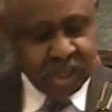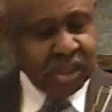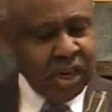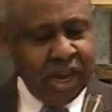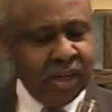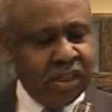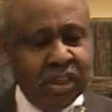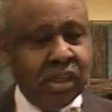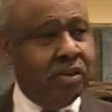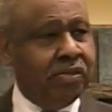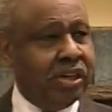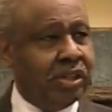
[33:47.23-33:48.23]
did not
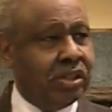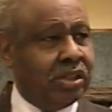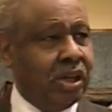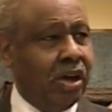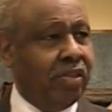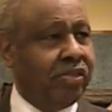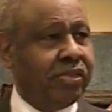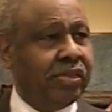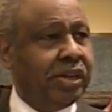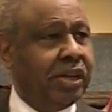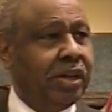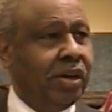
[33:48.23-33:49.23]
give itself
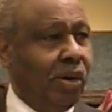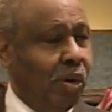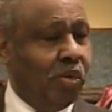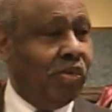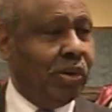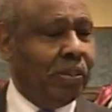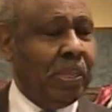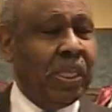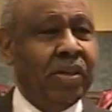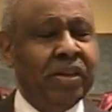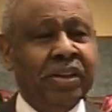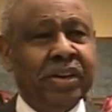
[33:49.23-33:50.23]
over.
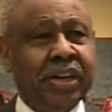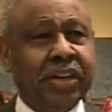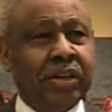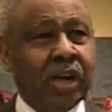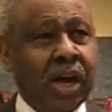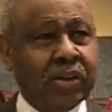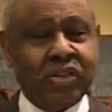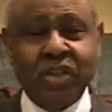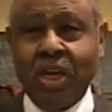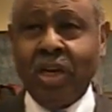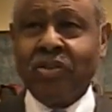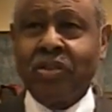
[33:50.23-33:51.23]
And God
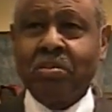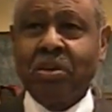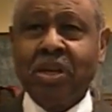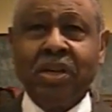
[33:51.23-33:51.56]
says,